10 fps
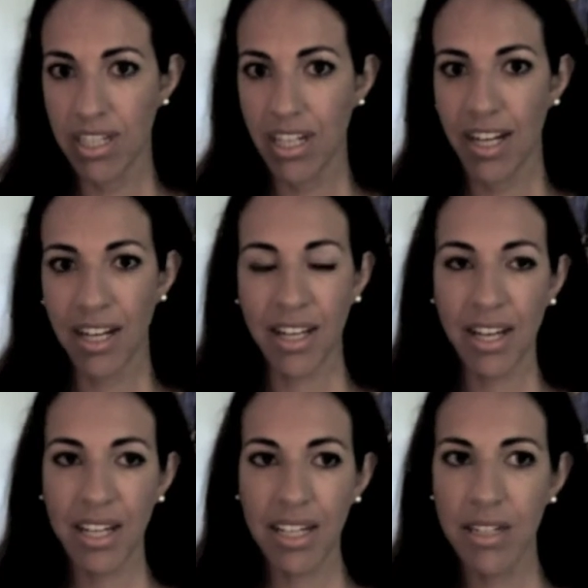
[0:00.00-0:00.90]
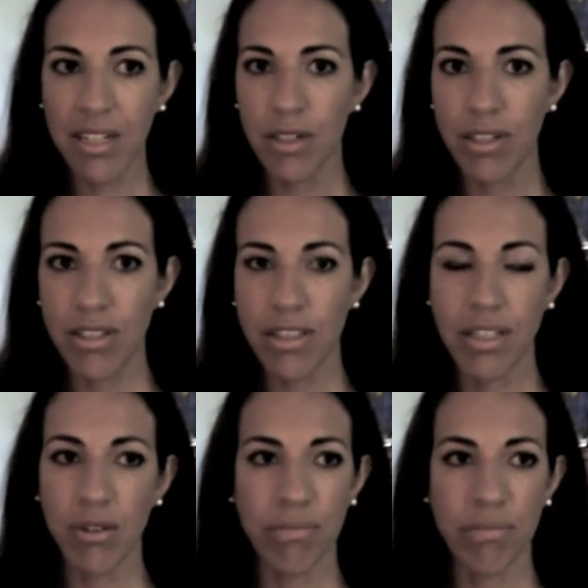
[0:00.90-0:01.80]
I had, you
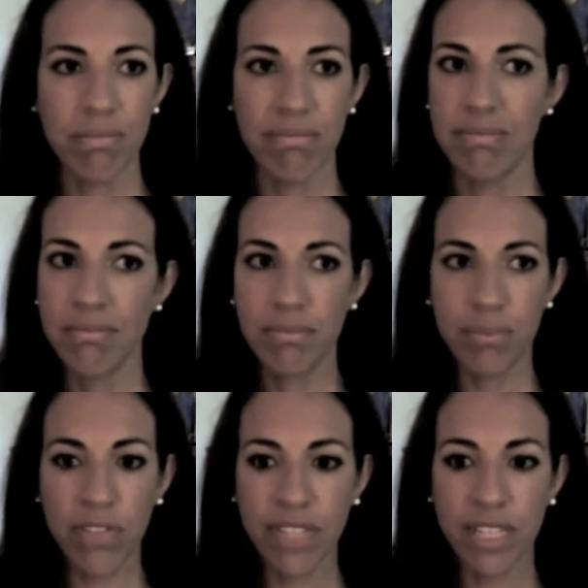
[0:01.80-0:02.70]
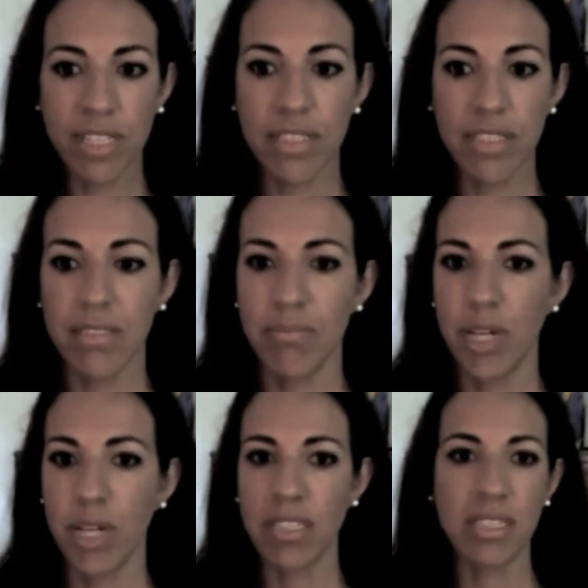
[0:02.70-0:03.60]
know, perfect
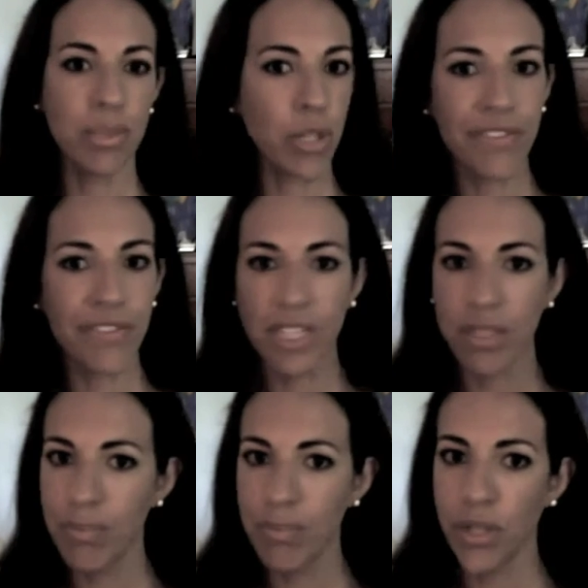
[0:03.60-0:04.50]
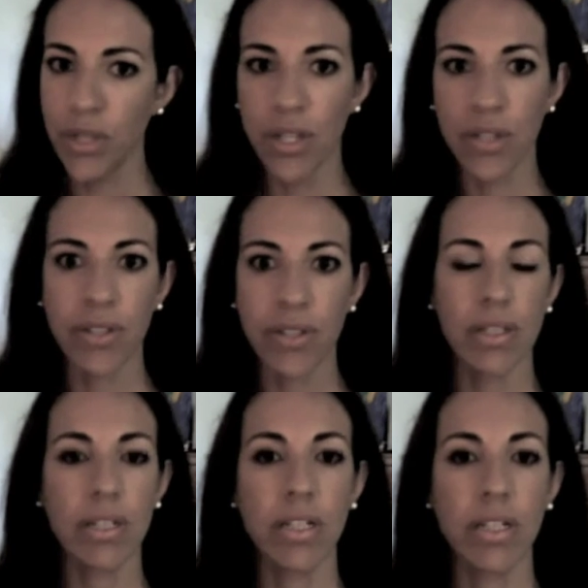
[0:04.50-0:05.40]
pregnancy, perfect birth,
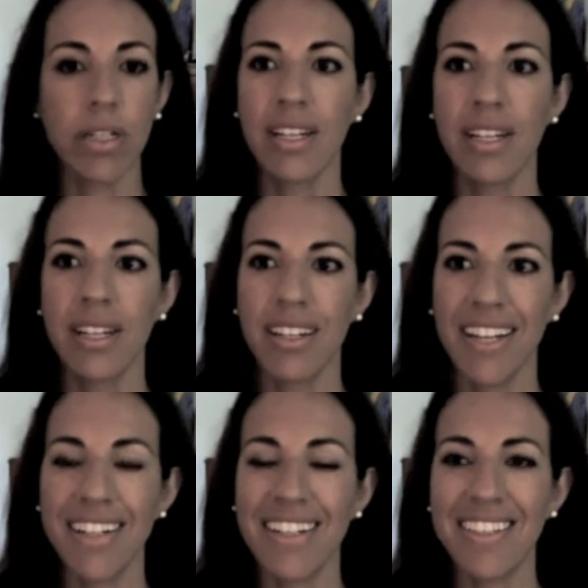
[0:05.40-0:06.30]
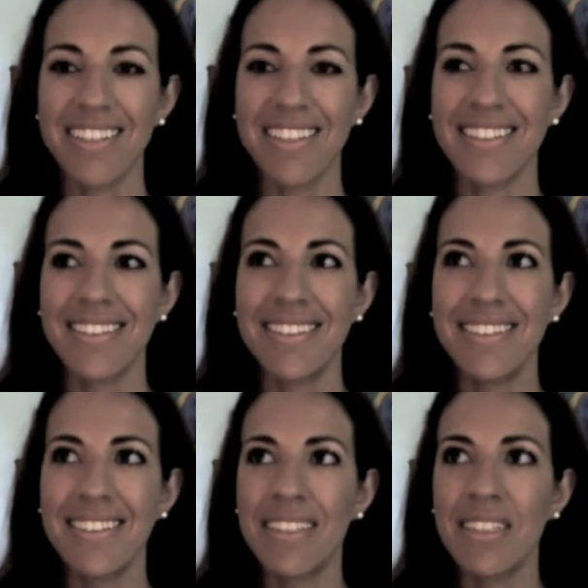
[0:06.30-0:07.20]
and I
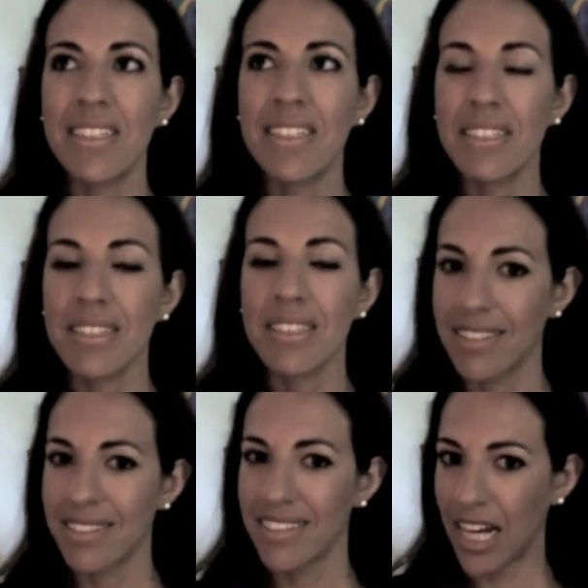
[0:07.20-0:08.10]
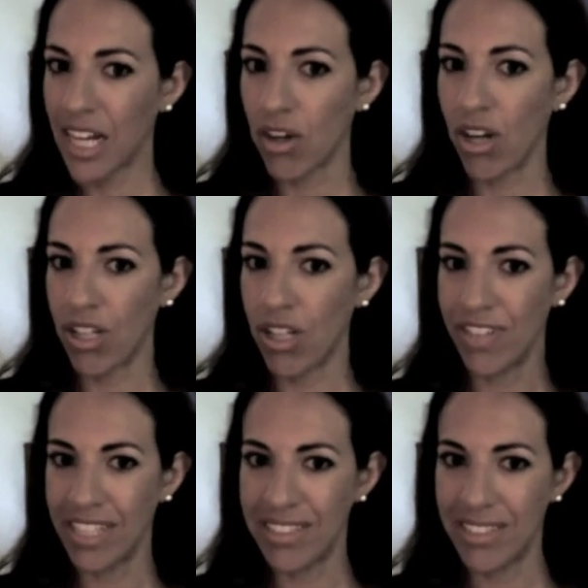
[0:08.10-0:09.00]
still had all of
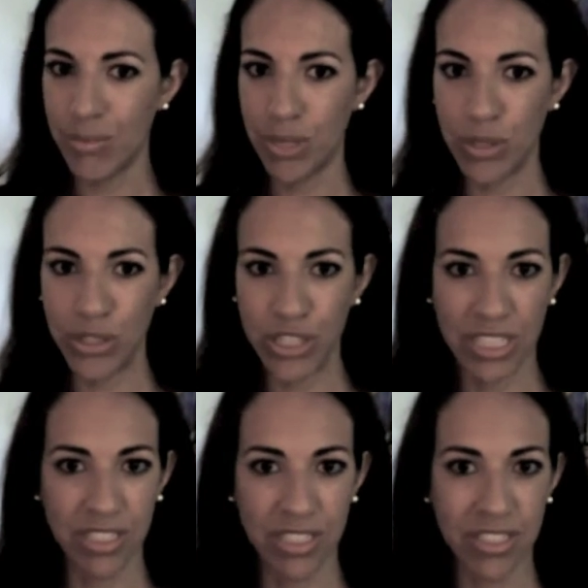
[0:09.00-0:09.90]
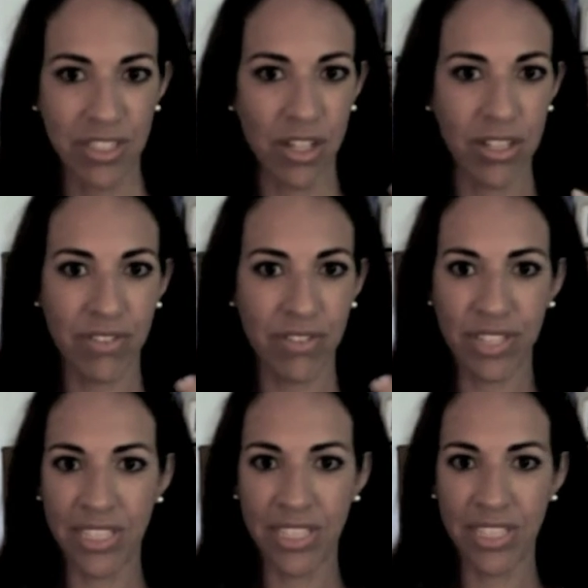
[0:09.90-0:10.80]
these emotions, all of these
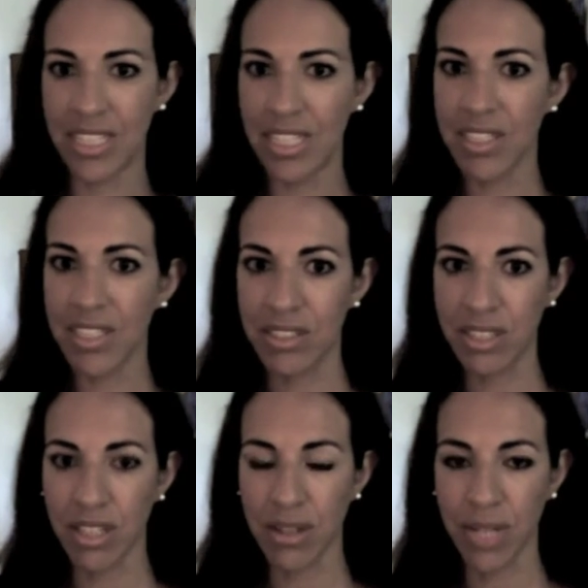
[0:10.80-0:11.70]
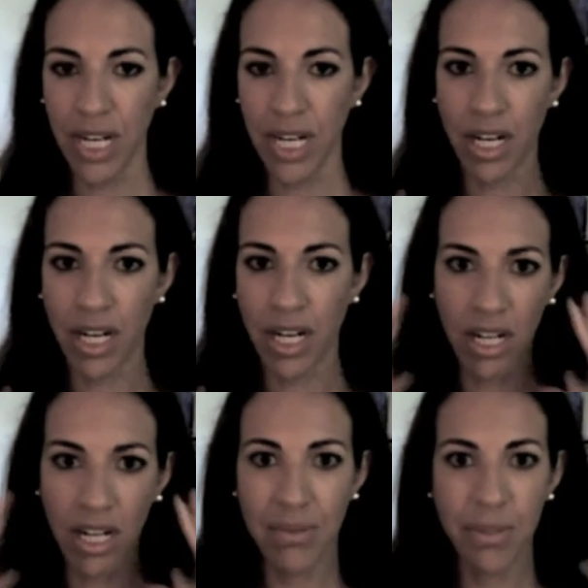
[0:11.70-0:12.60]
things going on
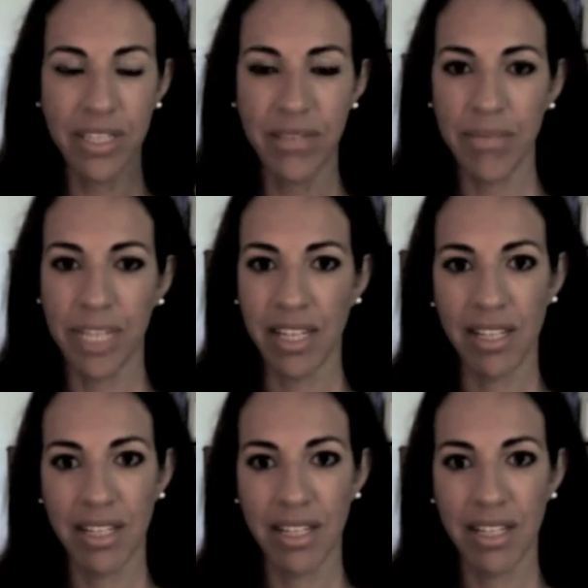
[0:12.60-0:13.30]
within me.